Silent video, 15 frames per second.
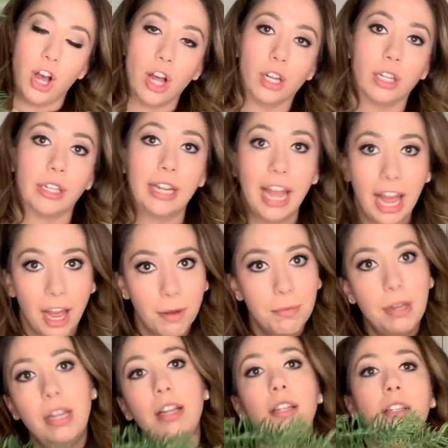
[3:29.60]
taller
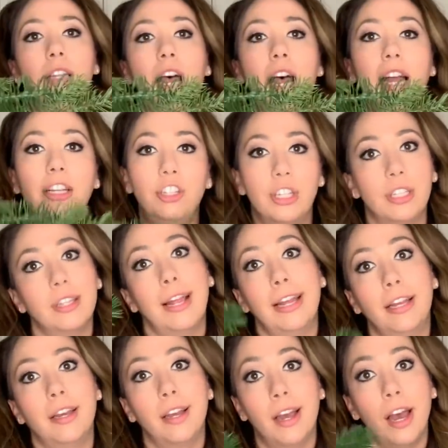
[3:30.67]
cabinets. I just
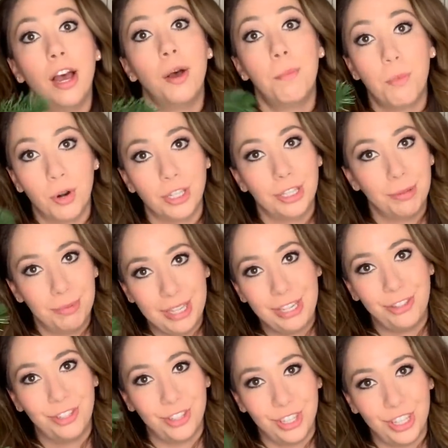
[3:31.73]
like a more
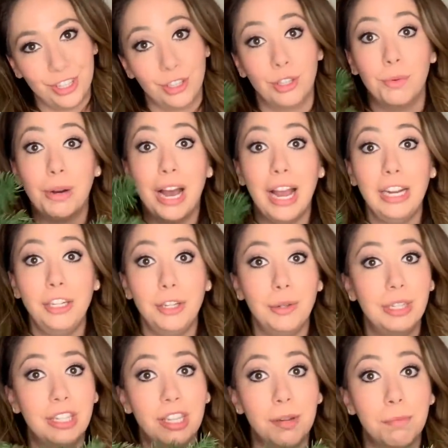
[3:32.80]
substantial look. So what I do
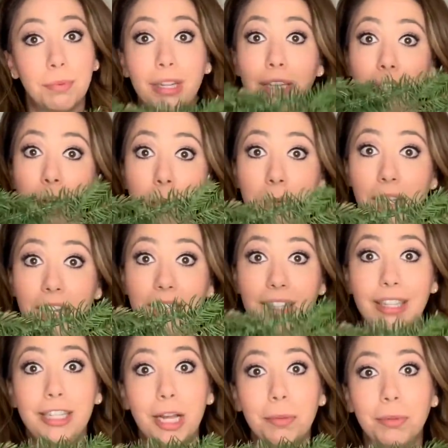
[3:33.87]
is simply double it,
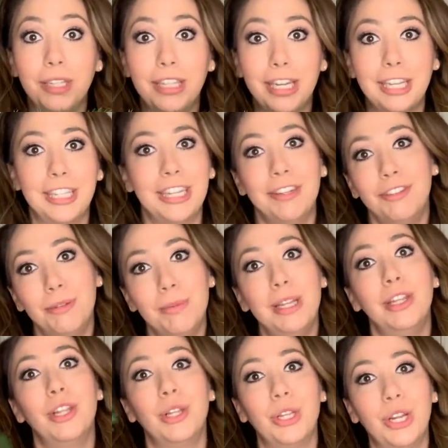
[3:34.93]
and doubling it gives
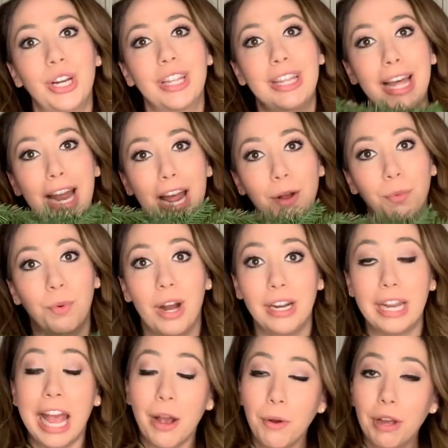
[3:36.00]
me the look that I
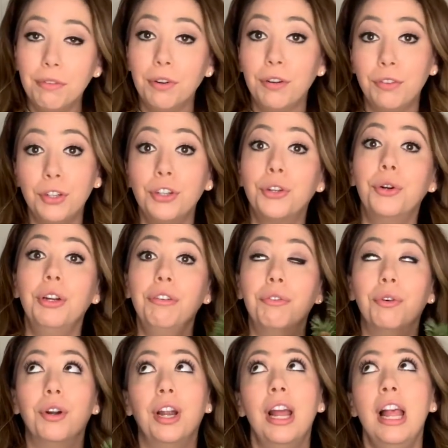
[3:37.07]
want. However, if you're going
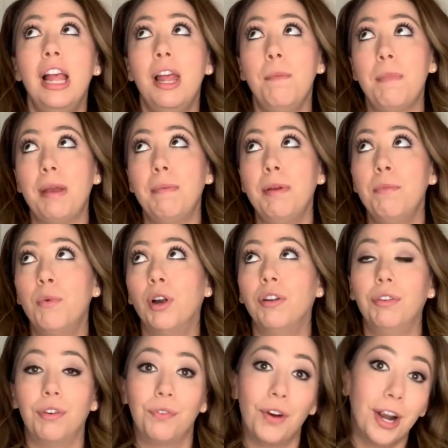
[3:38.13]
for maybe more
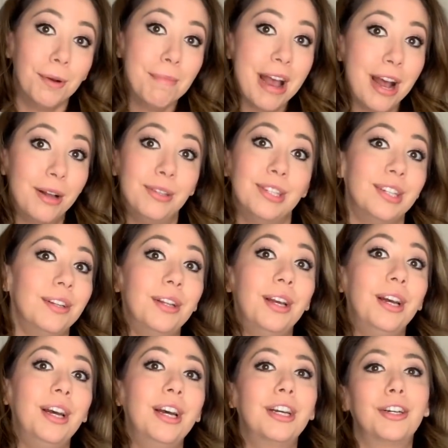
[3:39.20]
of a farmhouse
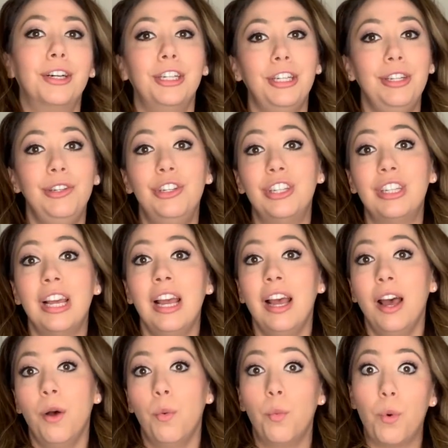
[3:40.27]
look, or you just
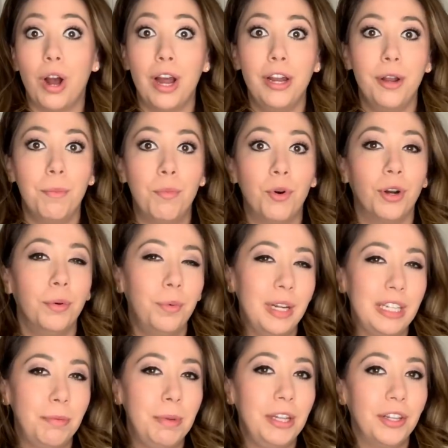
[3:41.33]
want a more
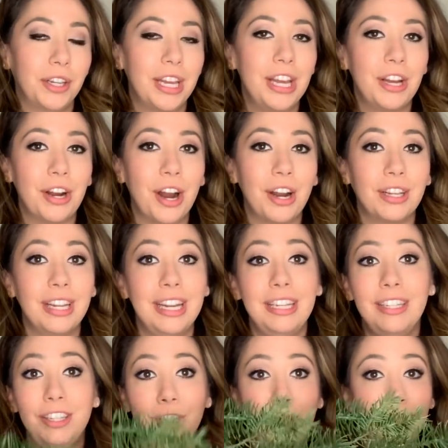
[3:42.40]
wispy looking
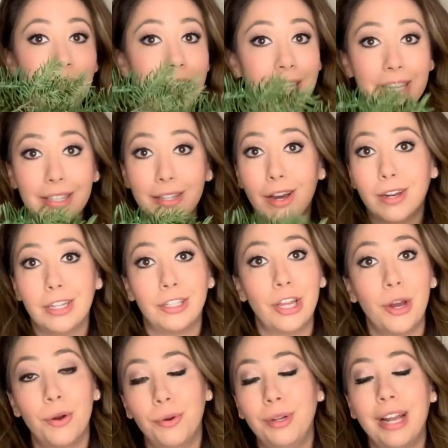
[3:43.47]
garland, using this on its
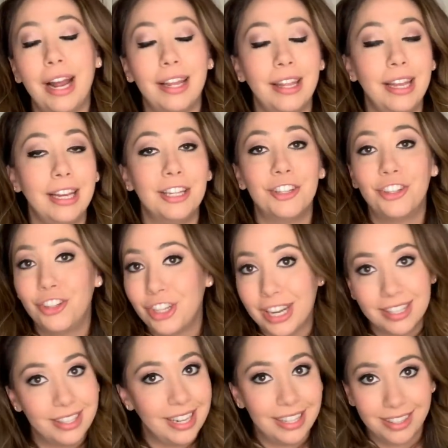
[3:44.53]
own I think is
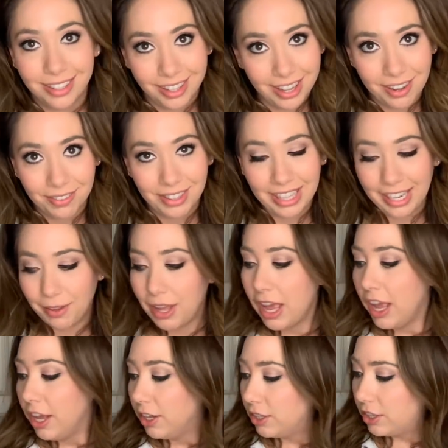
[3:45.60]
just as lovely.
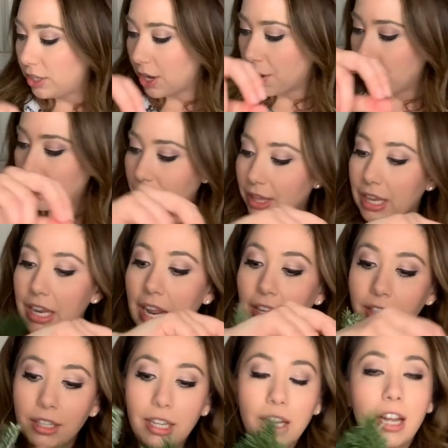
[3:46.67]
So the
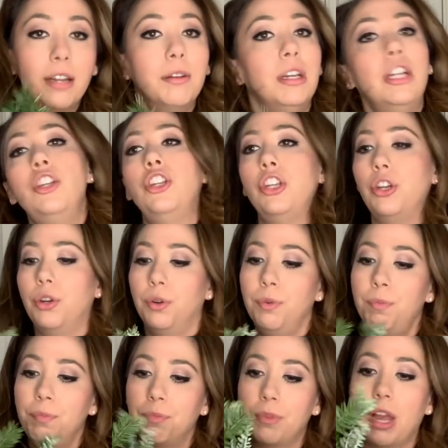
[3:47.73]
next thing I'm gonna
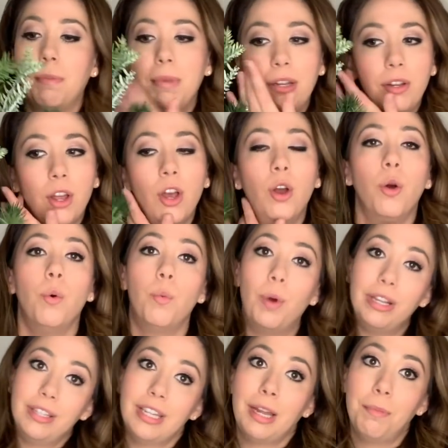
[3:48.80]
do,
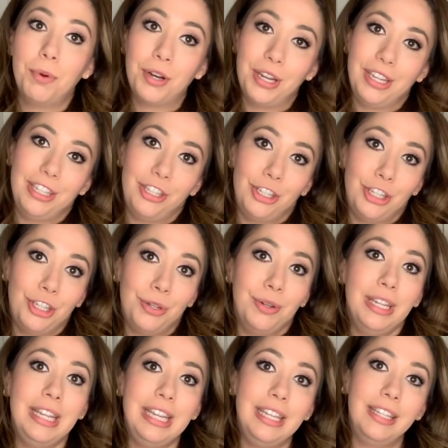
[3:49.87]
once I put 2
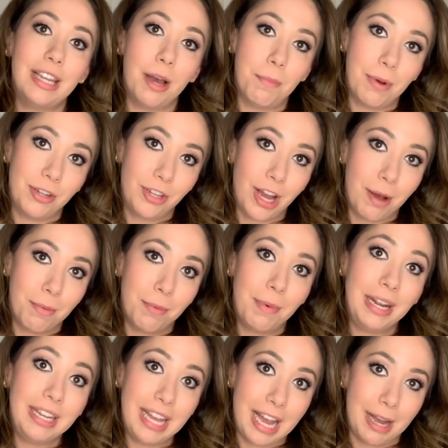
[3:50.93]
of these up on top of
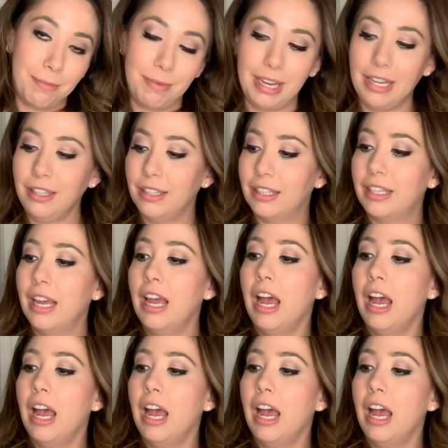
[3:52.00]
my cabinets,